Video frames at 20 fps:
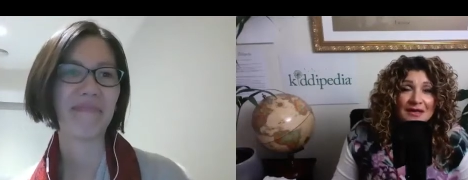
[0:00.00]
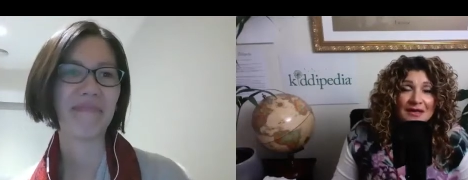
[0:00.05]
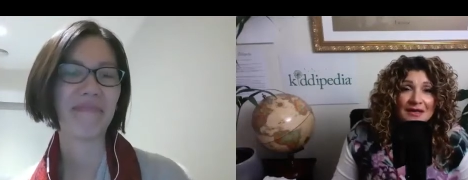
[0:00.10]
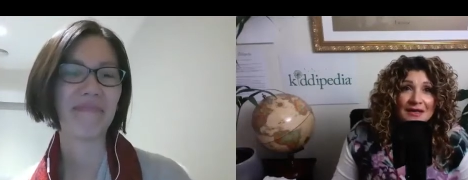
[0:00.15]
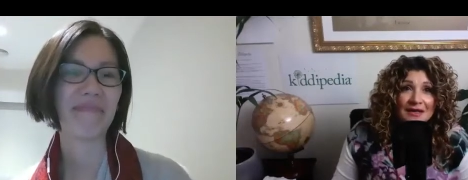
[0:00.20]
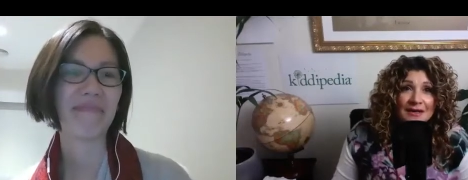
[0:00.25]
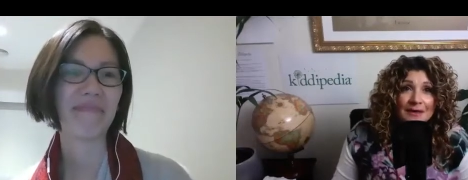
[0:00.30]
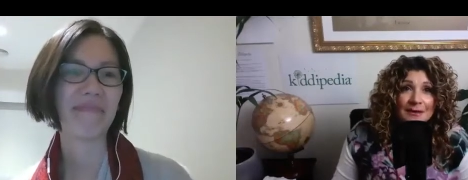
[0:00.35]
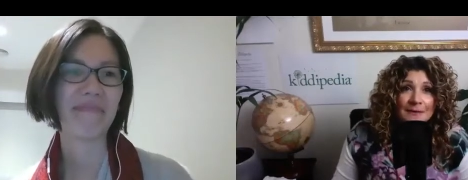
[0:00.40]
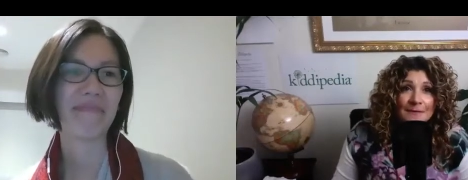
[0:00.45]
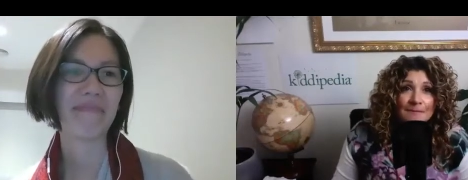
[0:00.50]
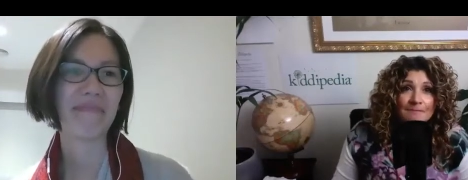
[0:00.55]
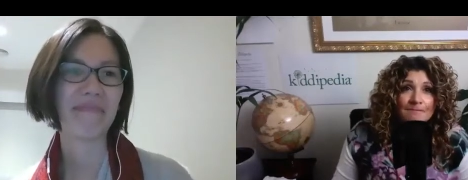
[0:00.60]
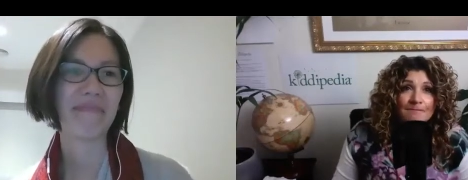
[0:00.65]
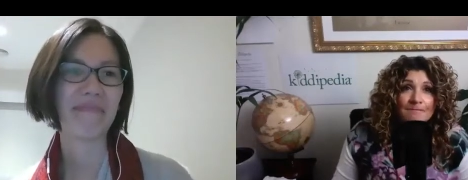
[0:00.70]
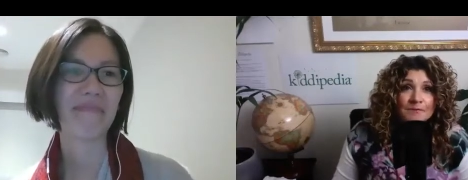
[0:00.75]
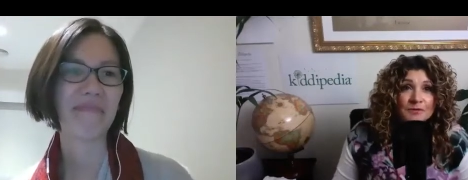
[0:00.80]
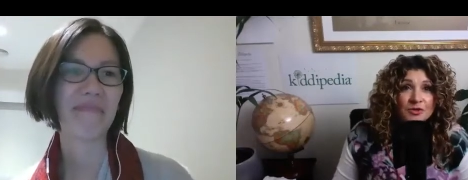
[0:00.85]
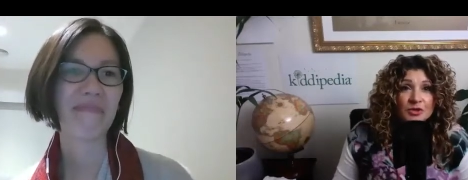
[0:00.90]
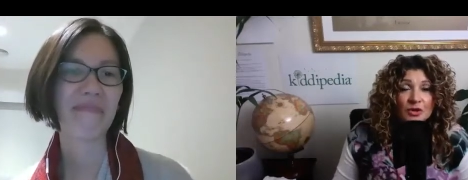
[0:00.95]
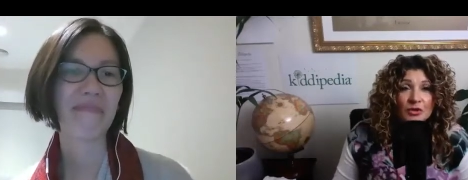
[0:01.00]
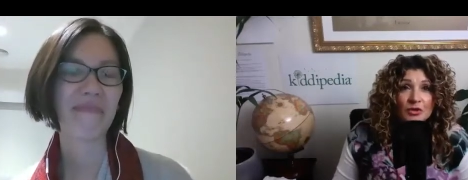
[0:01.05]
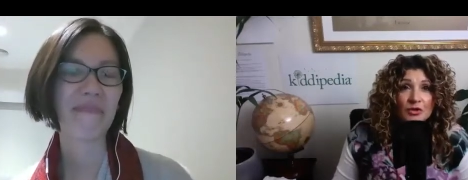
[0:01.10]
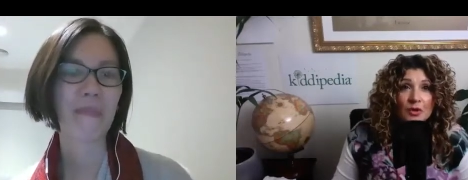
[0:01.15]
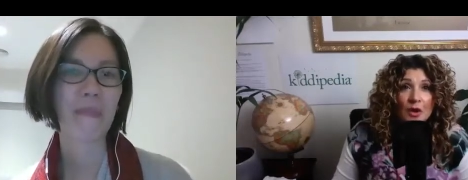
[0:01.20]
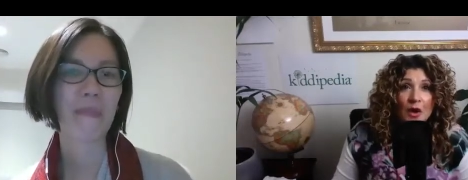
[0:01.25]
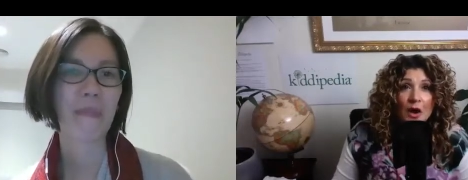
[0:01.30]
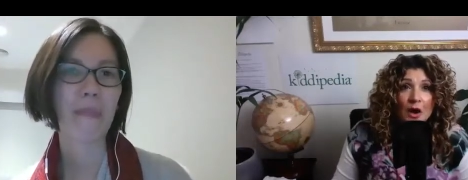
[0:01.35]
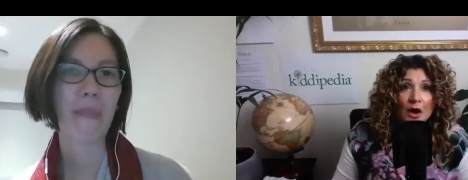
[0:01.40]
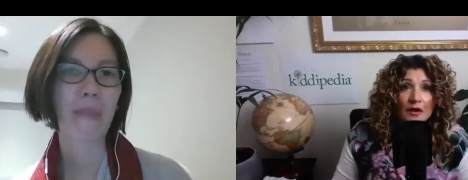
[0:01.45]
Speaker 1: Um, so
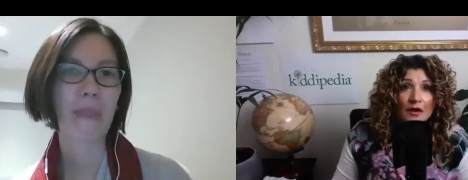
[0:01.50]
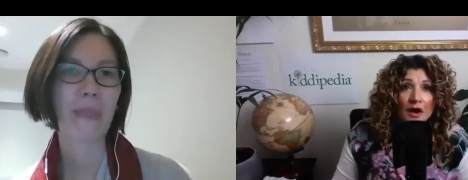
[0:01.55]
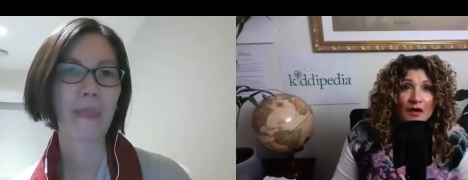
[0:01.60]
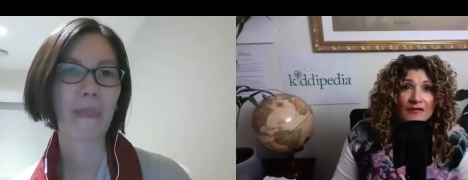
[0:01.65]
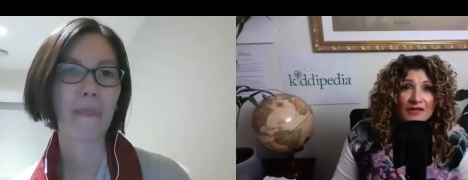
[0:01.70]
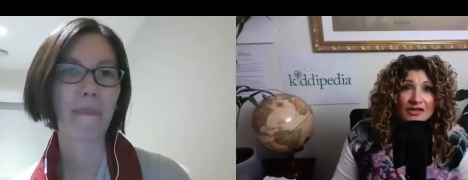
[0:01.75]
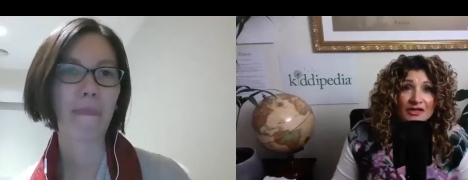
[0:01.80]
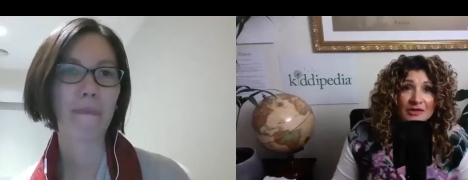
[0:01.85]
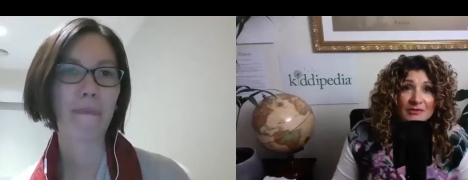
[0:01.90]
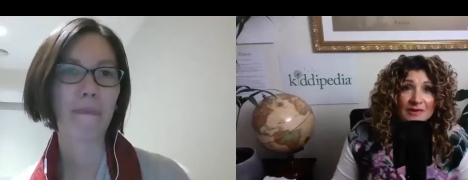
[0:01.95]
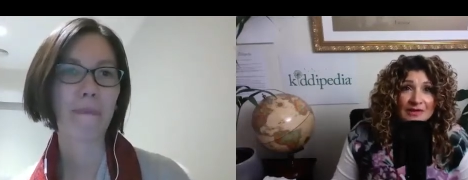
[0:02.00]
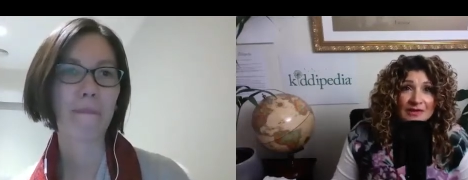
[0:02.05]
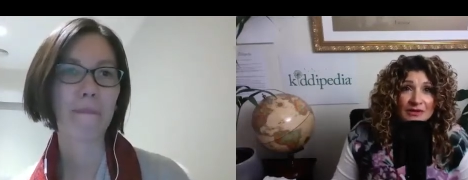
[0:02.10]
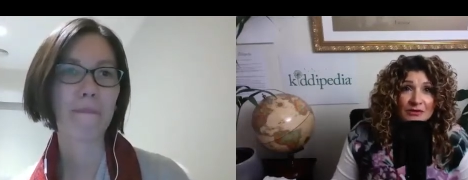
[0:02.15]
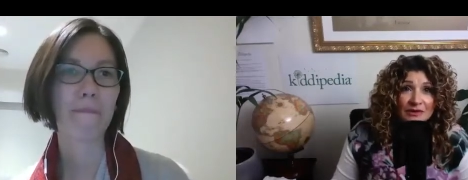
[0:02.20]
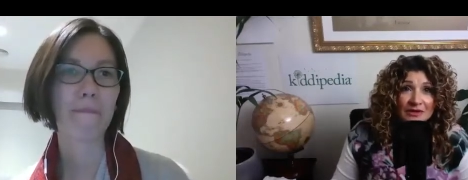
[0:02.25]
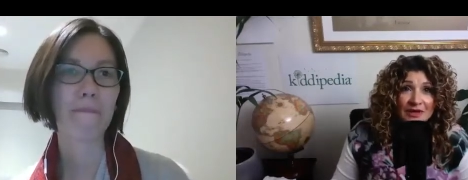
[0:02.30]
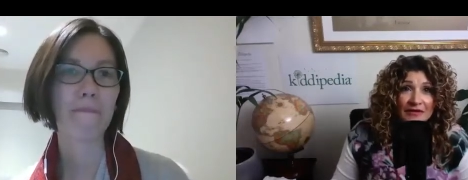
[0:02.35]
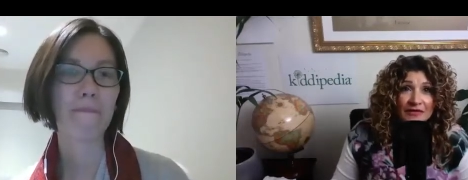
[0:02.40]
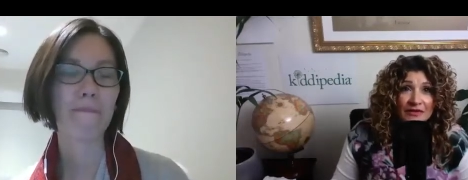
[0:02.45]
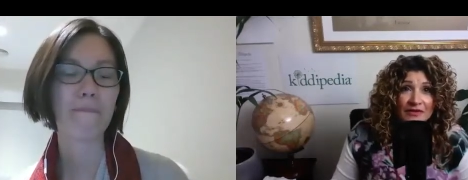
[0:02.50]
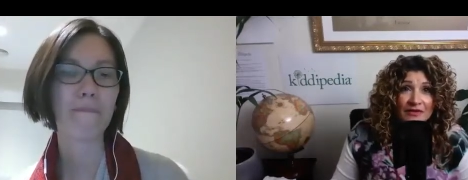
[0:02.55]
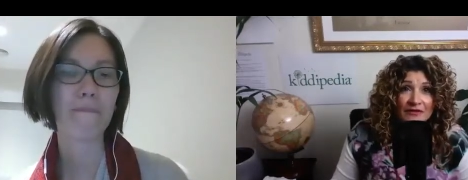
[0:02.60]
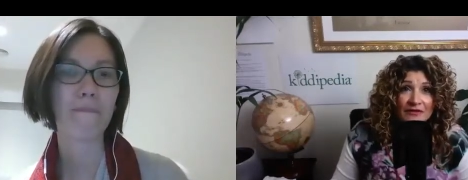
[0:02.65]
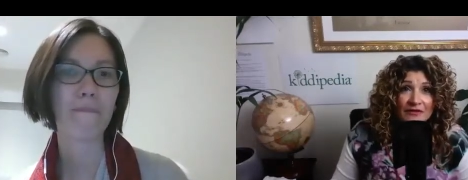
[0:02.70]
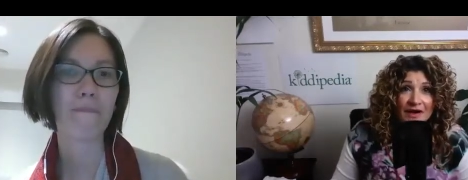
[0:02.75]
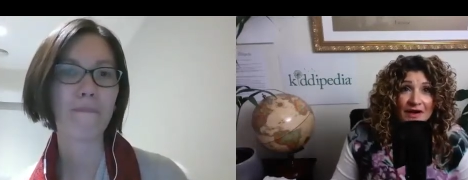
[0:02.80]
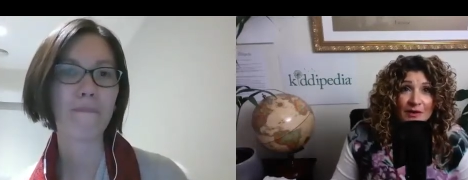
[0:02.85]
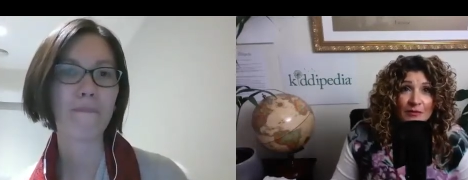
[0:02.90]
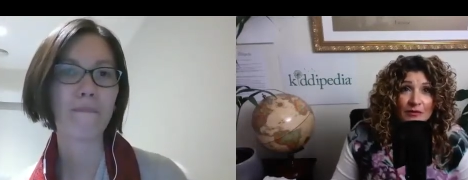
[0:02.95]
I, have actually been to a lavender
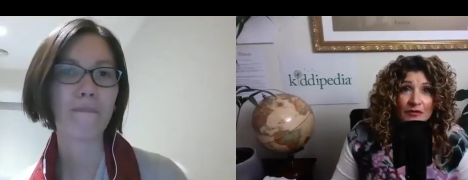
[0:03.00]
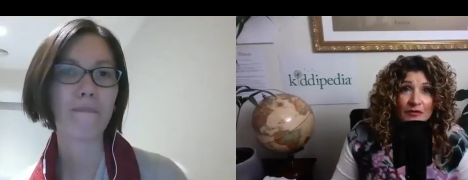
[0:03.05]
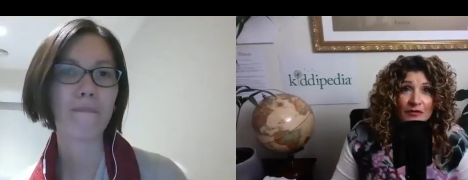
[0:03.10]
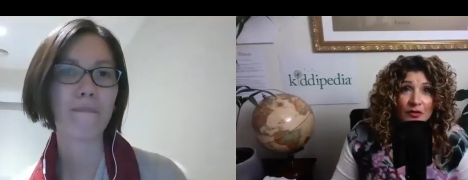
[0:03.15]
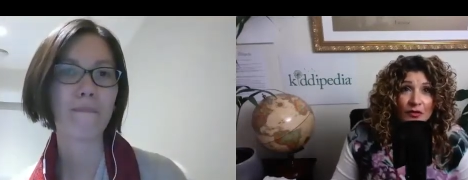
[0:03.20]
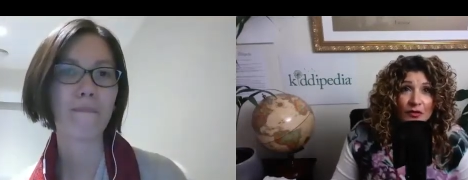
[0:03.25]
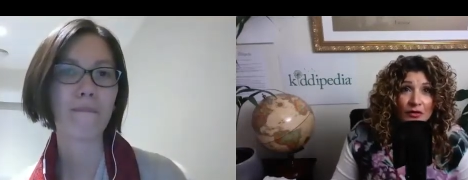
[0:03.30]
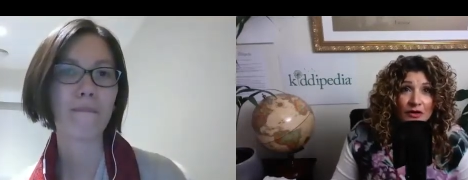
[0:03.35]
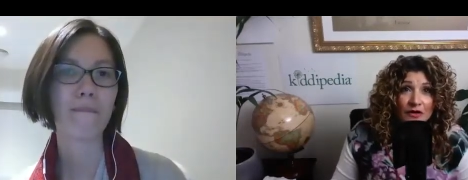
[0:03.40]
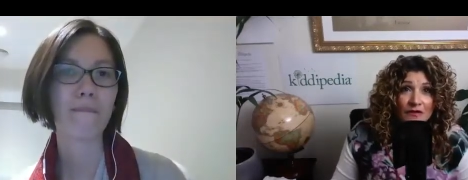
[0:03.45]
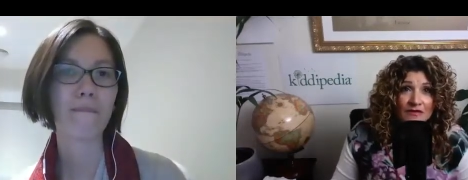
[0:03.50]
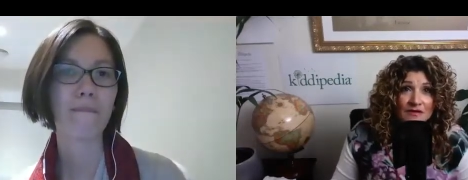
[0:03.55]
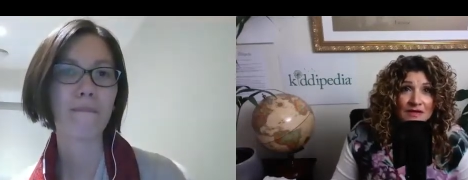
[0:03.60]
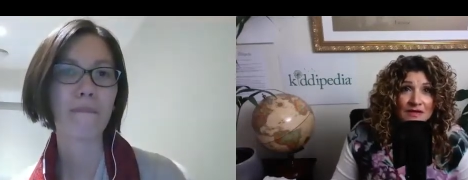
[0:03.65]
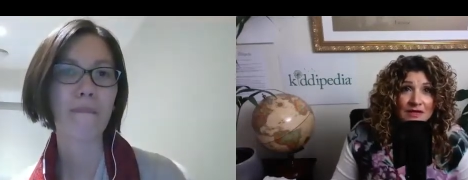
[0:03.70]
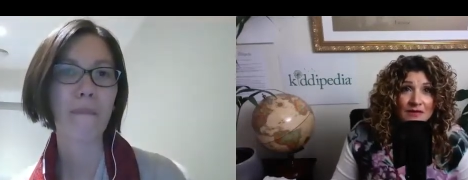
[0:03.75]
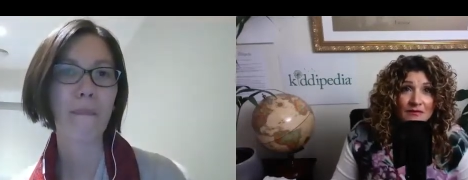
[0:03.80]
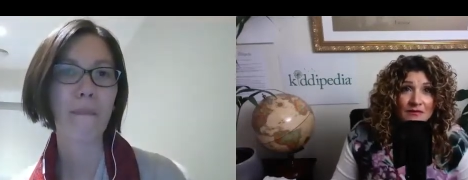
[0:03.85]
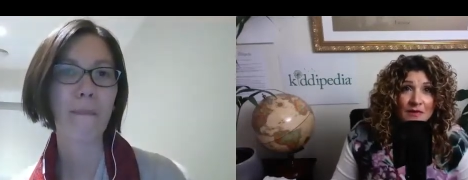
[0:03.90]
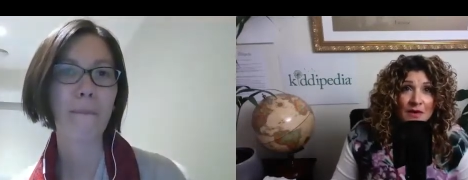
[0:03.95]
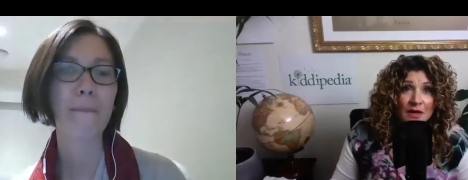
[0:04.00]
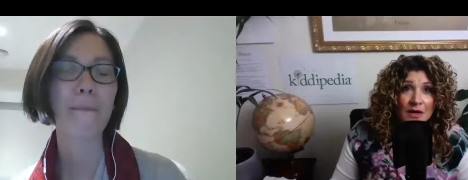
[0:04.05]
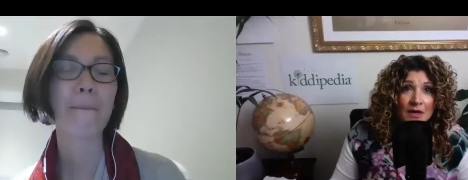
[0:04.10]
farm before, and I've seen them.